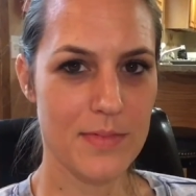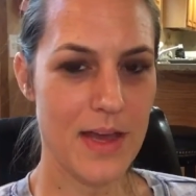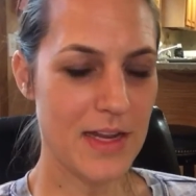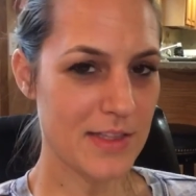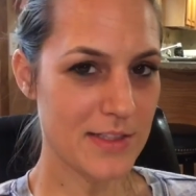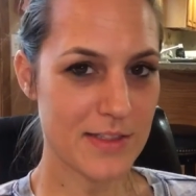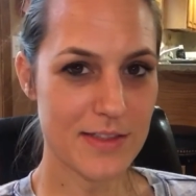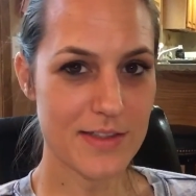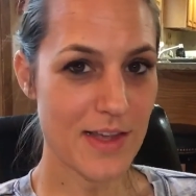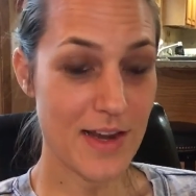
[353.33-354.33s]

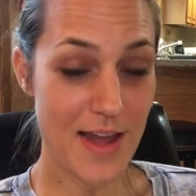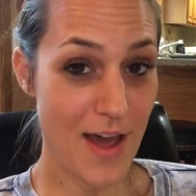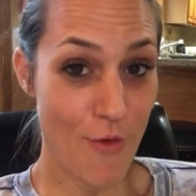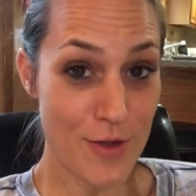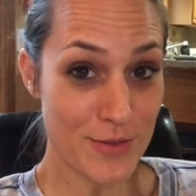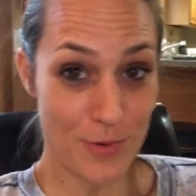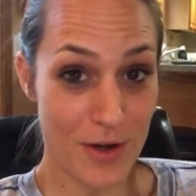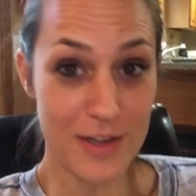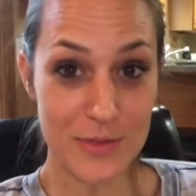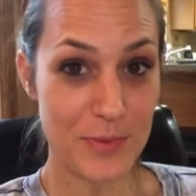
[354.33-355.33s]
it always
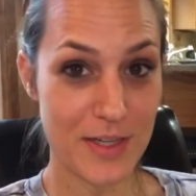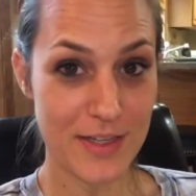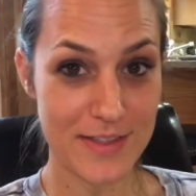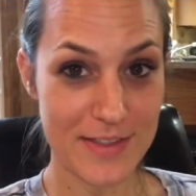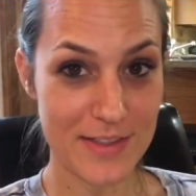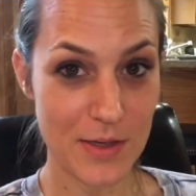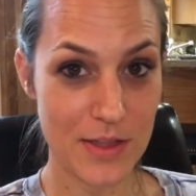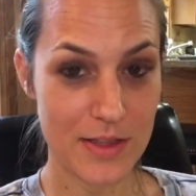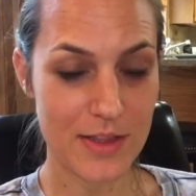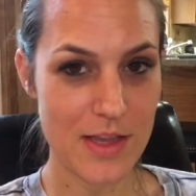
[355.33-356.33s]
works because
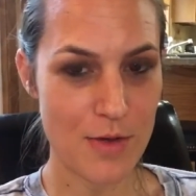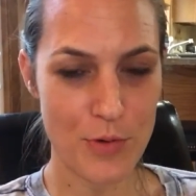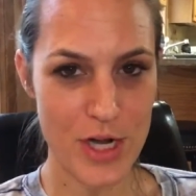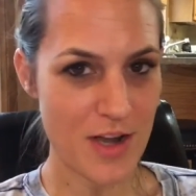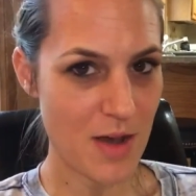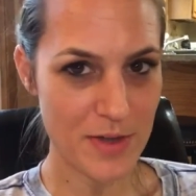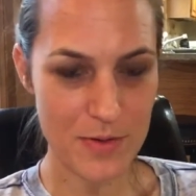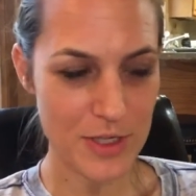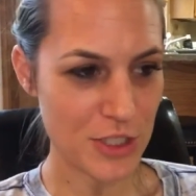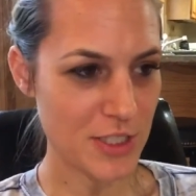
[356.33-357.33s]
they're pretty common
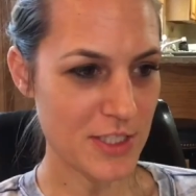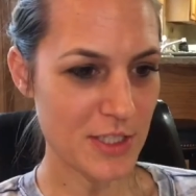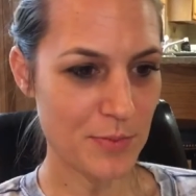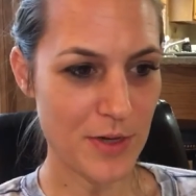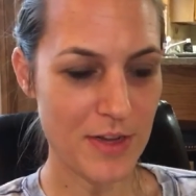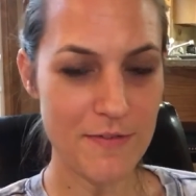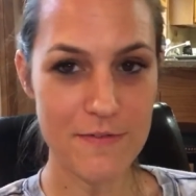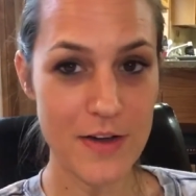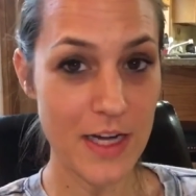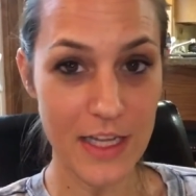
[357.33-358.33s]
questions, they're pretty
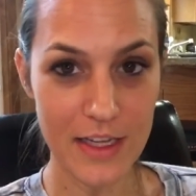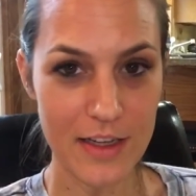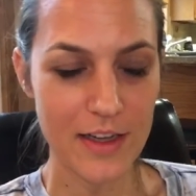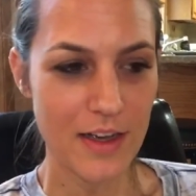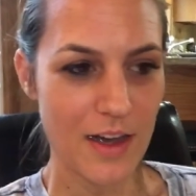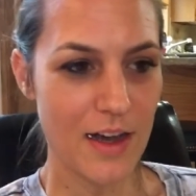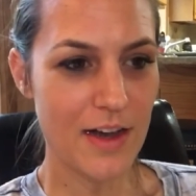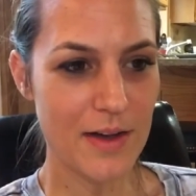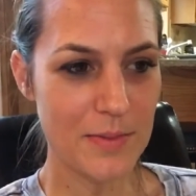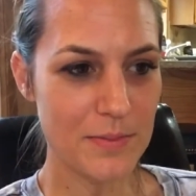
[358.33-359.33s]
funny,
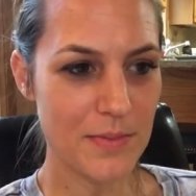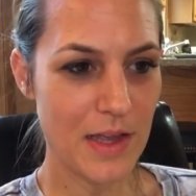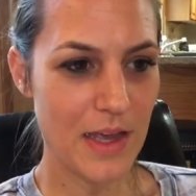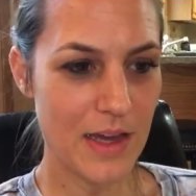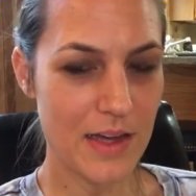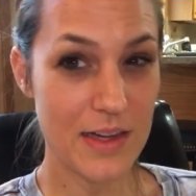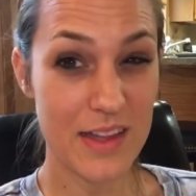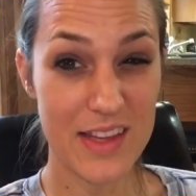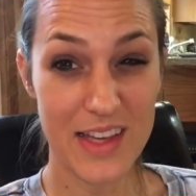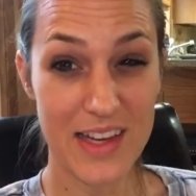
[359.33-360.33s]
and
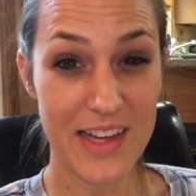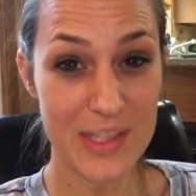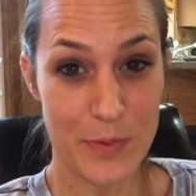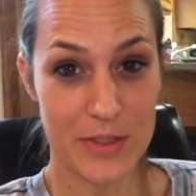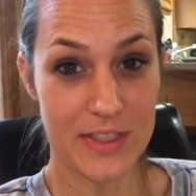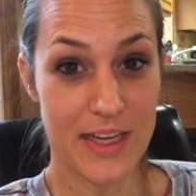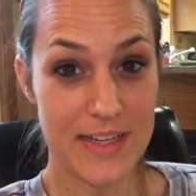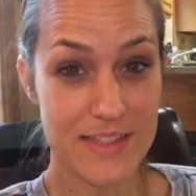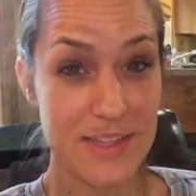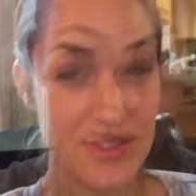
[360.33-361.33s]
then it's
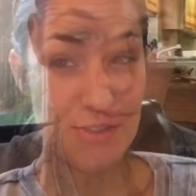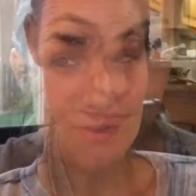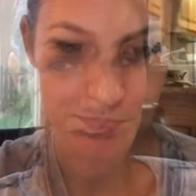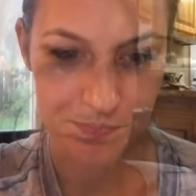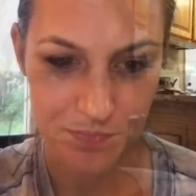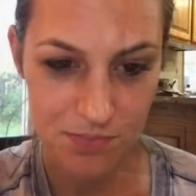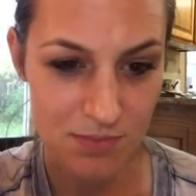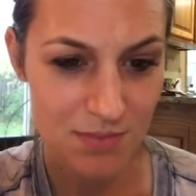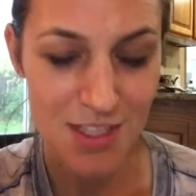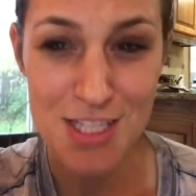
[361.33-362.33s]
personalized. do that.
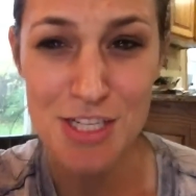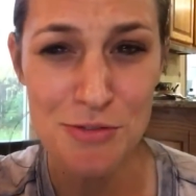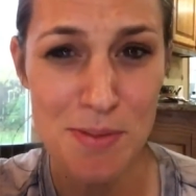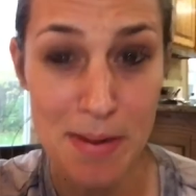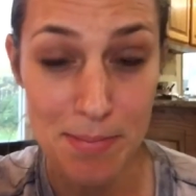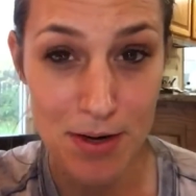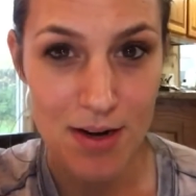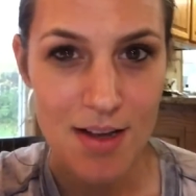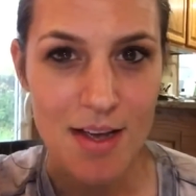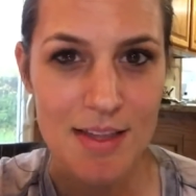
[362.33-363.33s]
Just
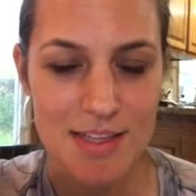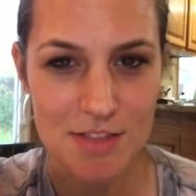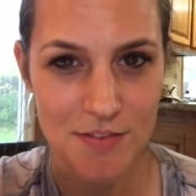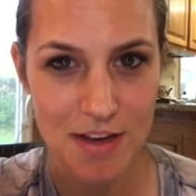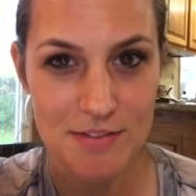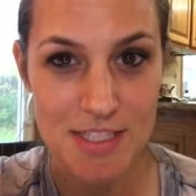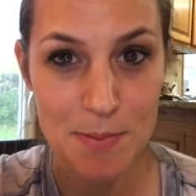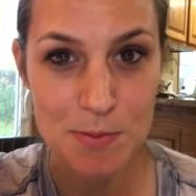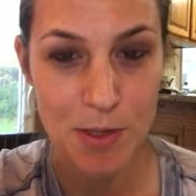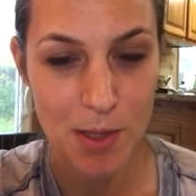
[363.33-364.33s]
remember, these 5
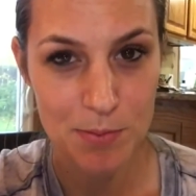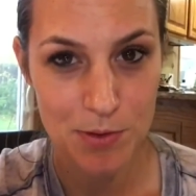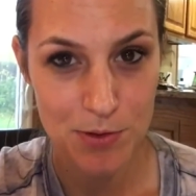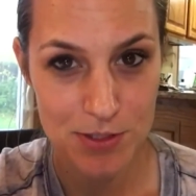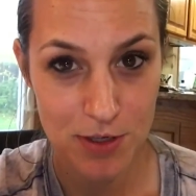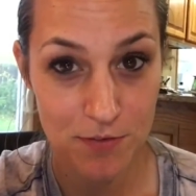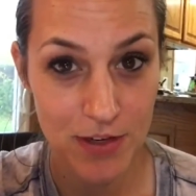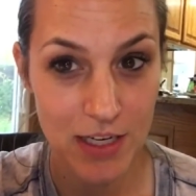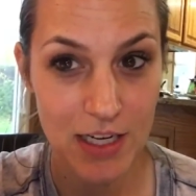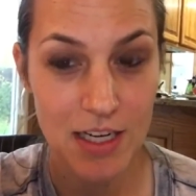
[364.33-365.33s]
tips will help you increase your
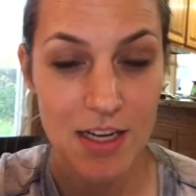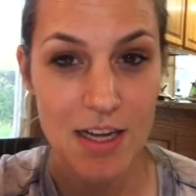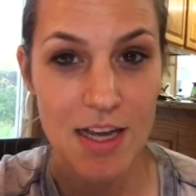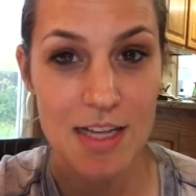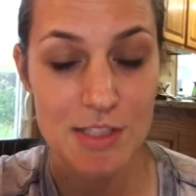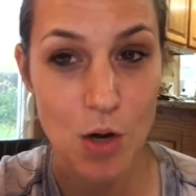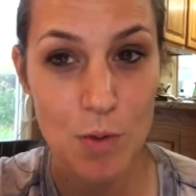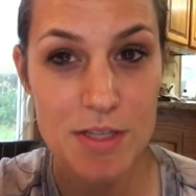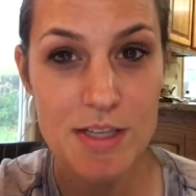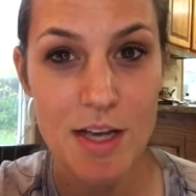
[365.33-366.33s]
affinity.
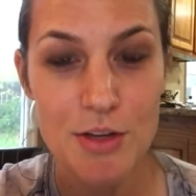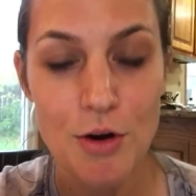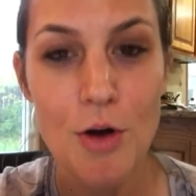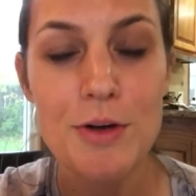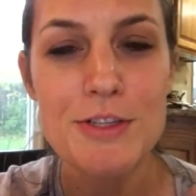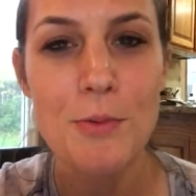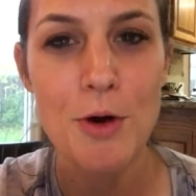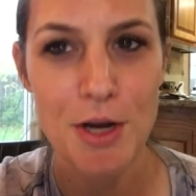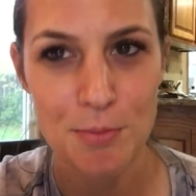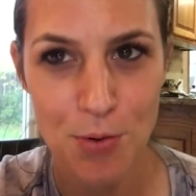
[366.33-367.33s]
You're always a
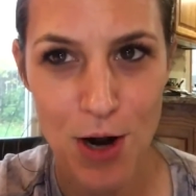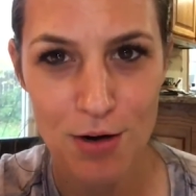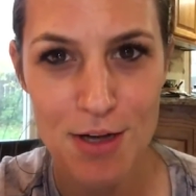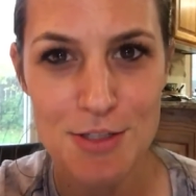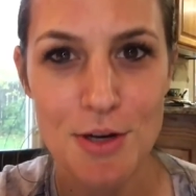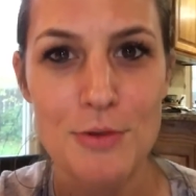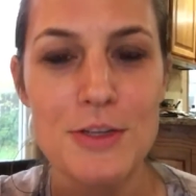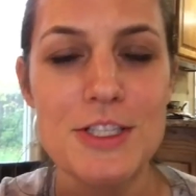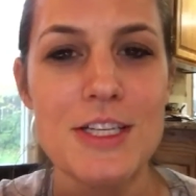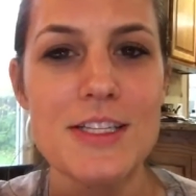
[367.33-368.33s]
work in progress. You're
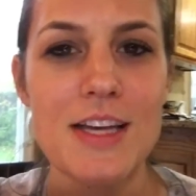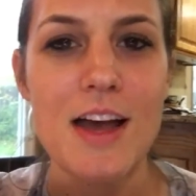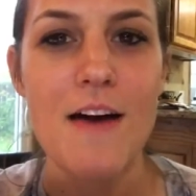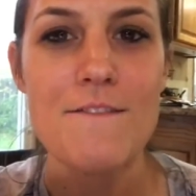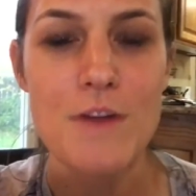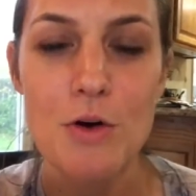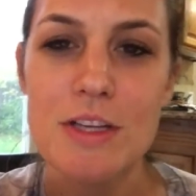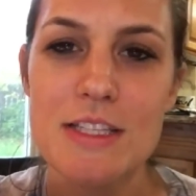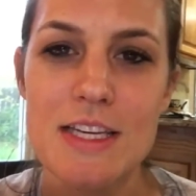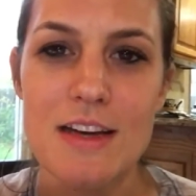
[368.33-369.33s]
always just
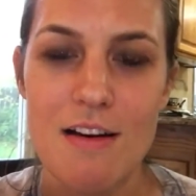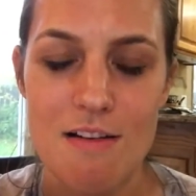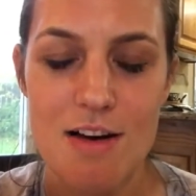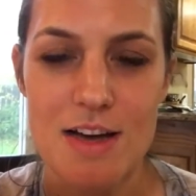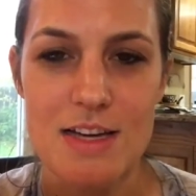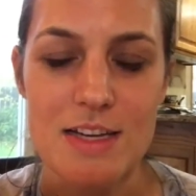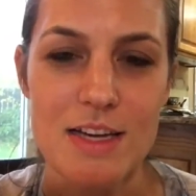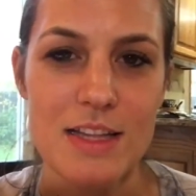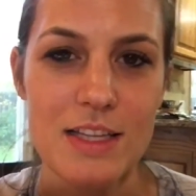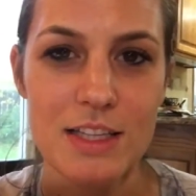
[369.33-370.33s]
focusing on
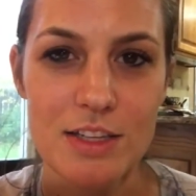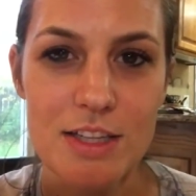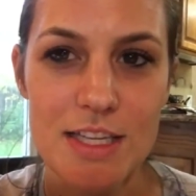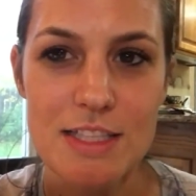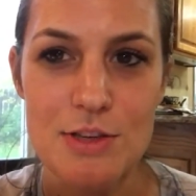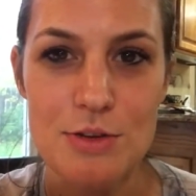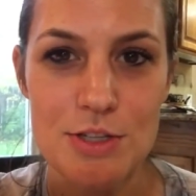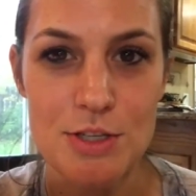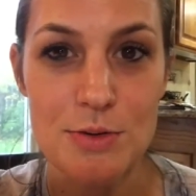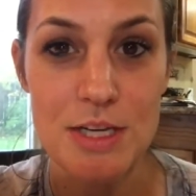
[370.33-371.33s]
the little things that you can
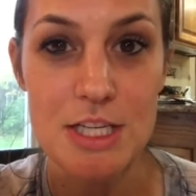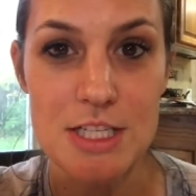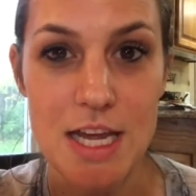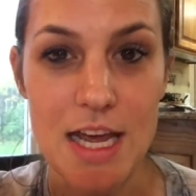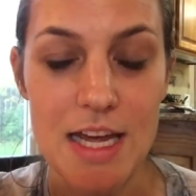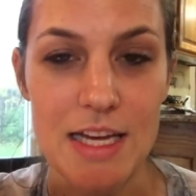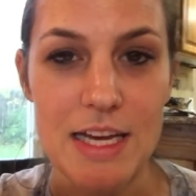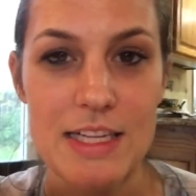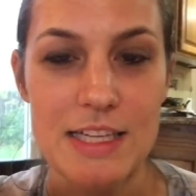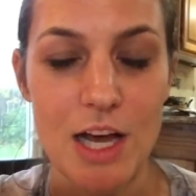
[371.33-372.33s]
do each day
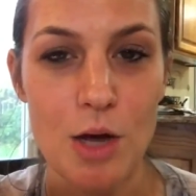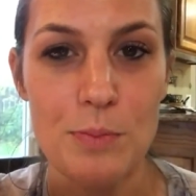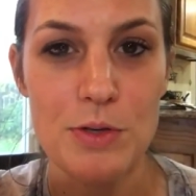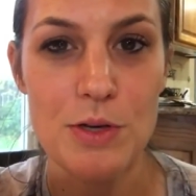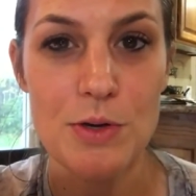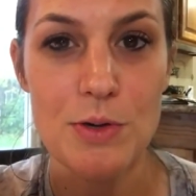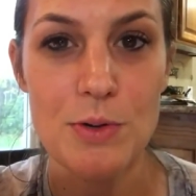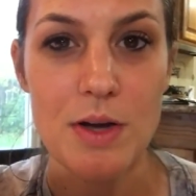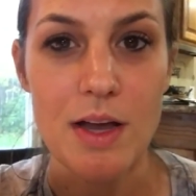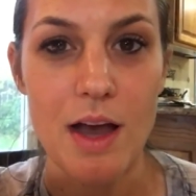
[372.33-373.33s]
to help you